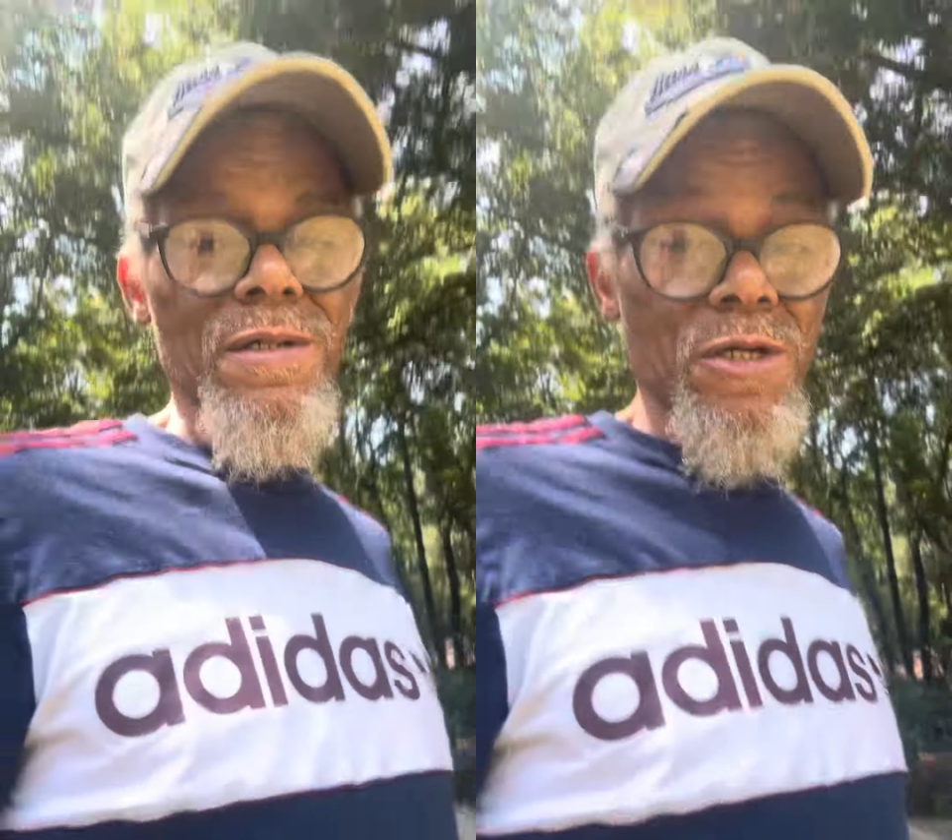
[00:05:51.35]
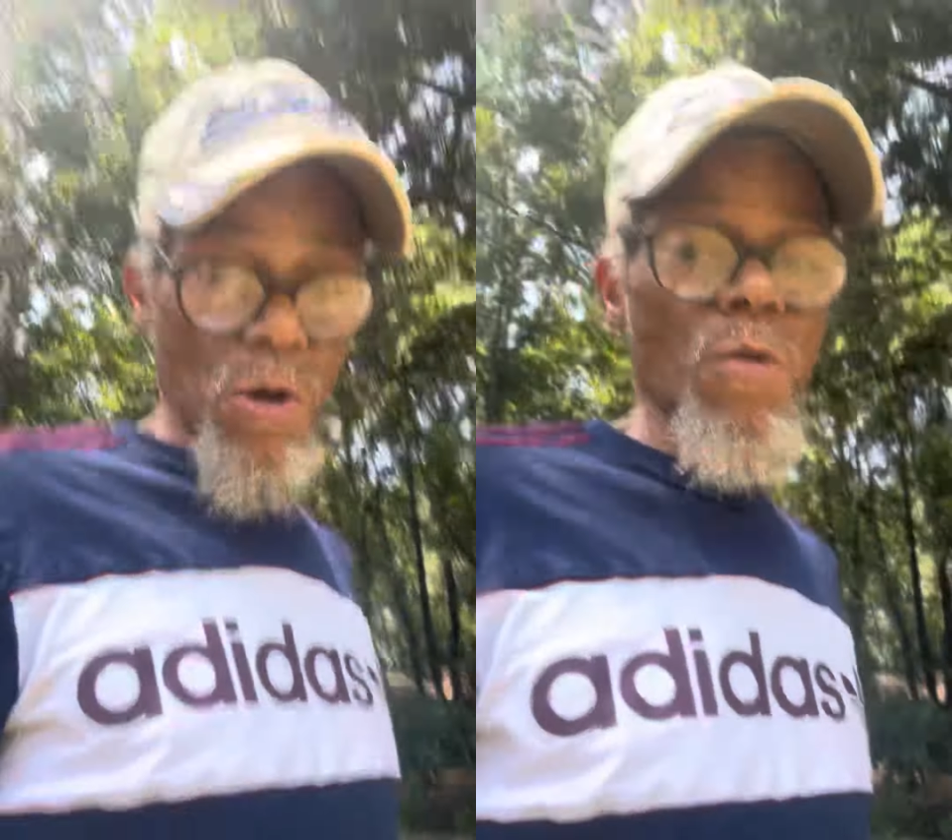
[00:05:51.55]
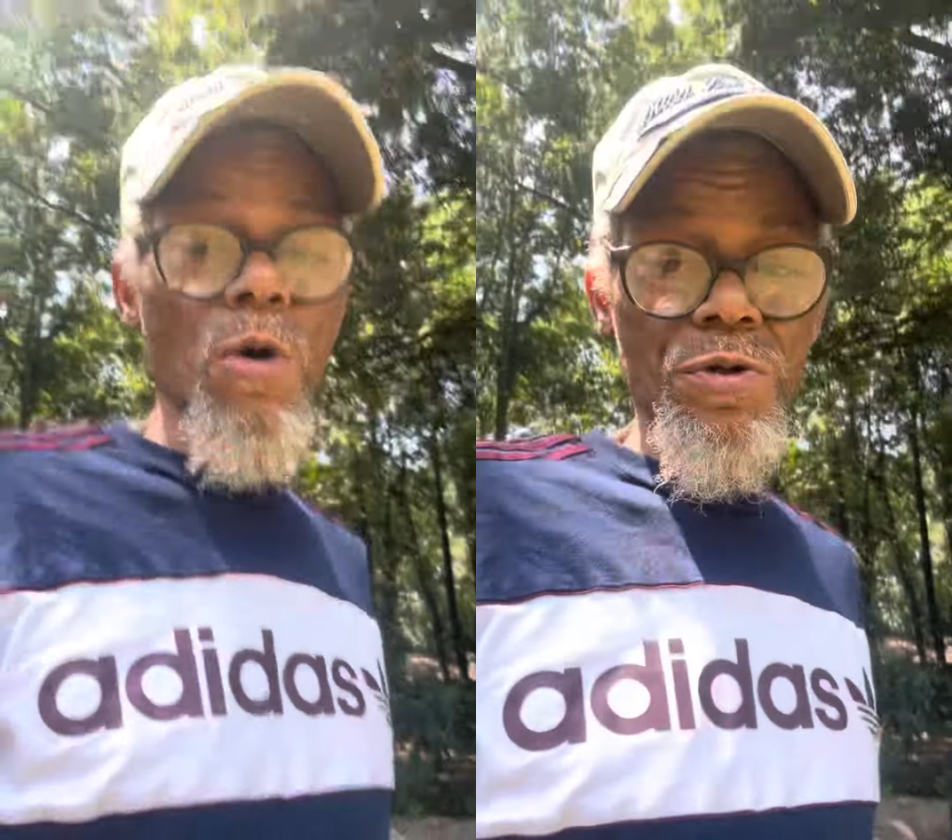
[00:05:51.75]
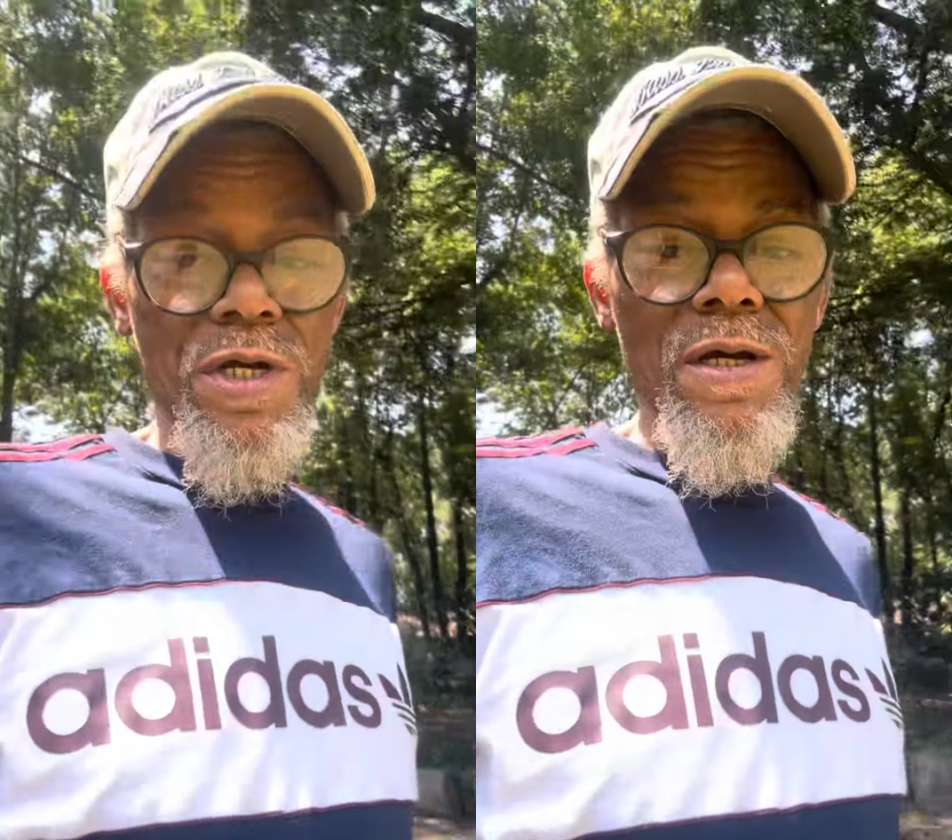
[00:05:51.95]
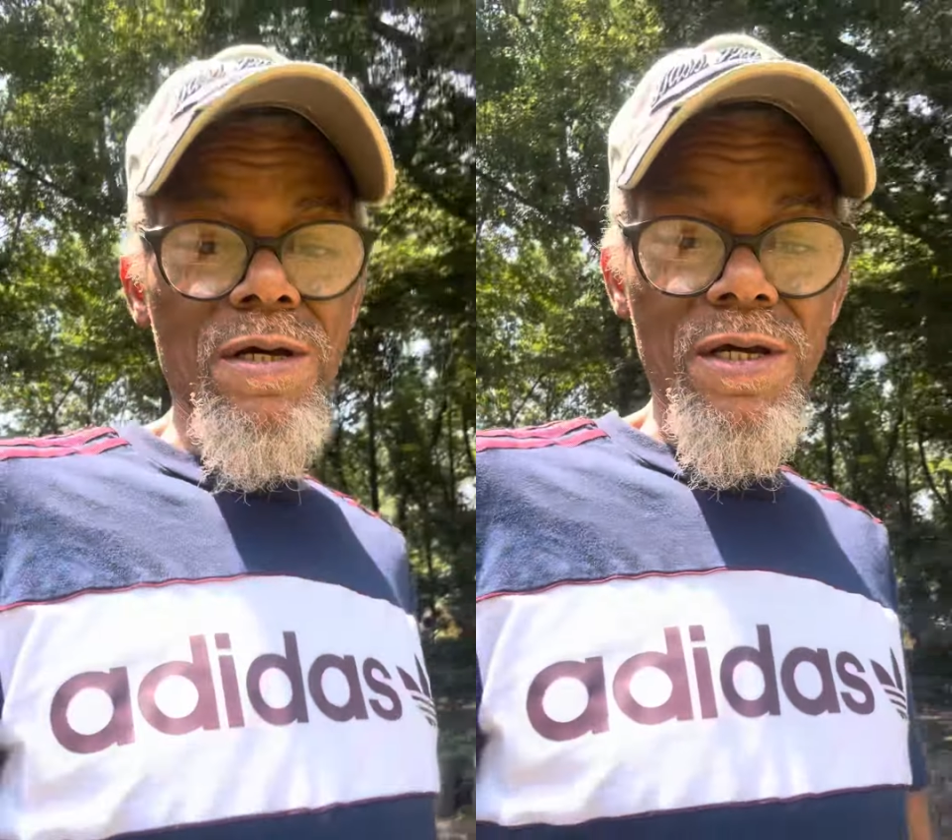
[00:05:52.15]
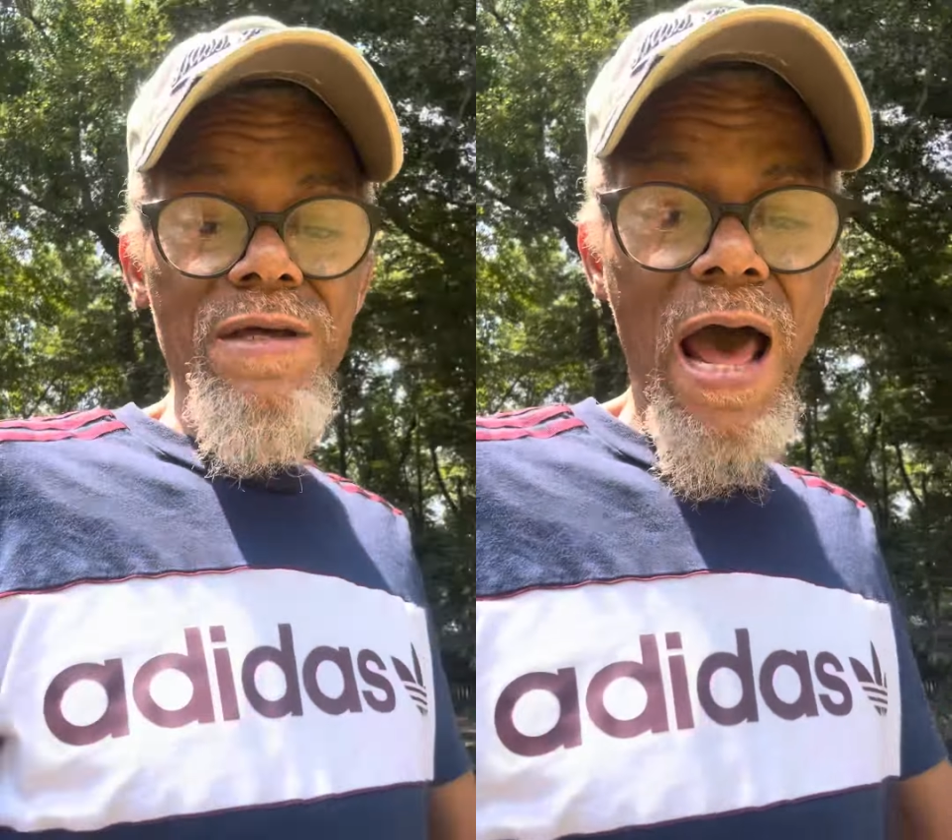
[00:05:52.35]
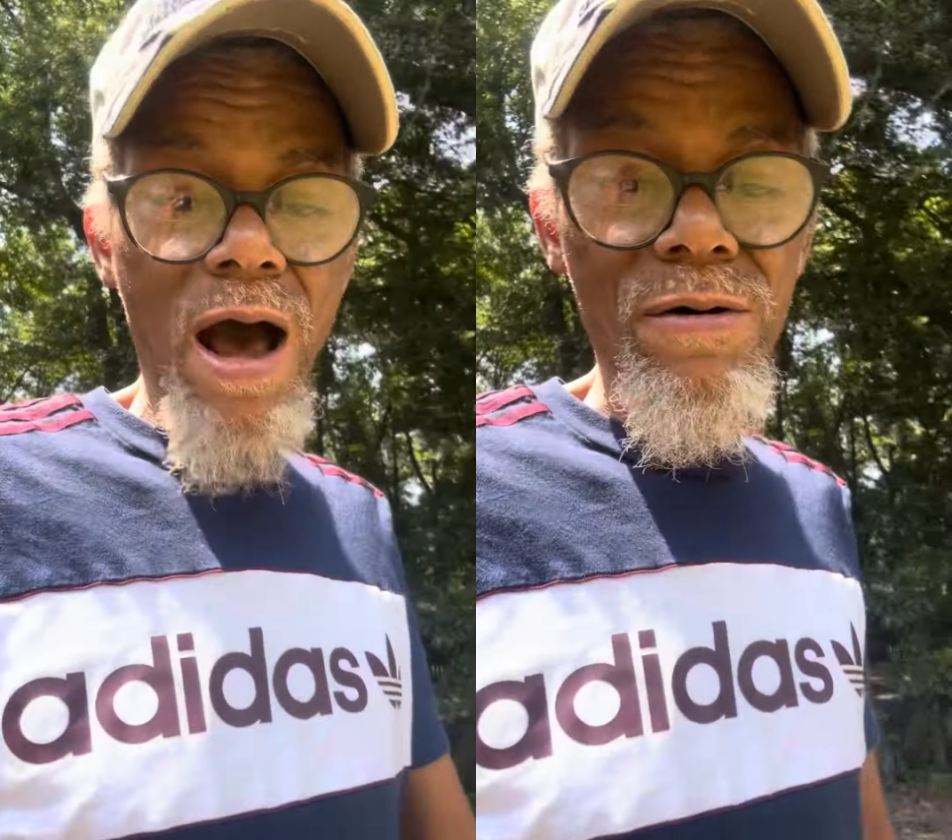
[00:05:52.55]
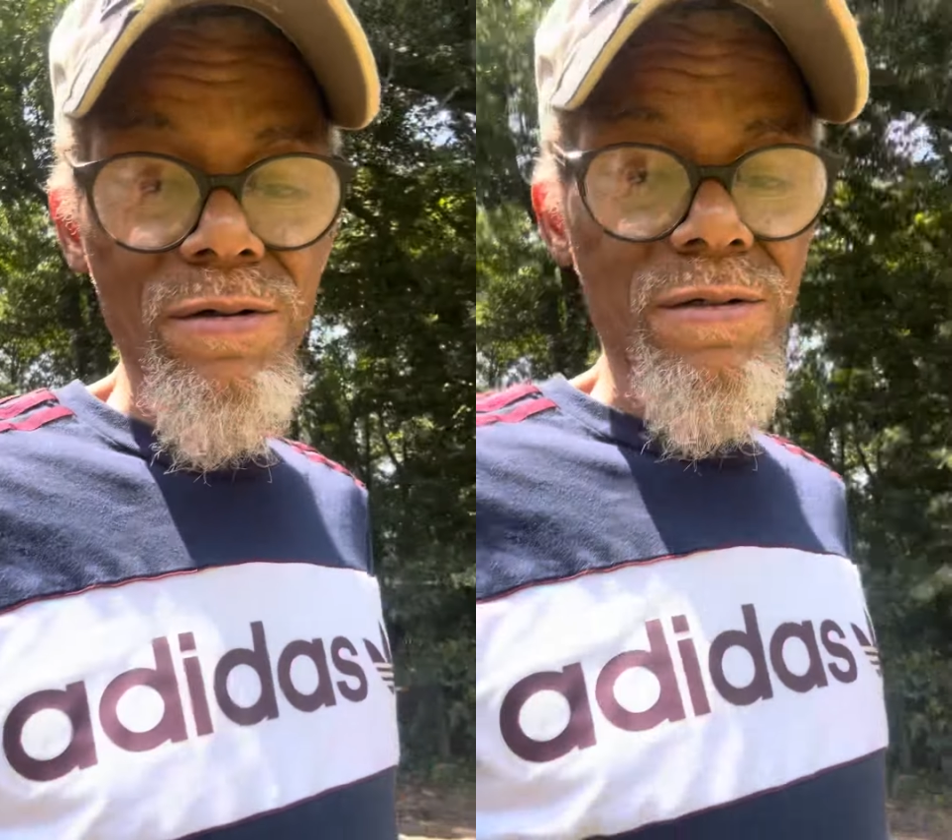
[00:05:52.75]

Yo, OG is out.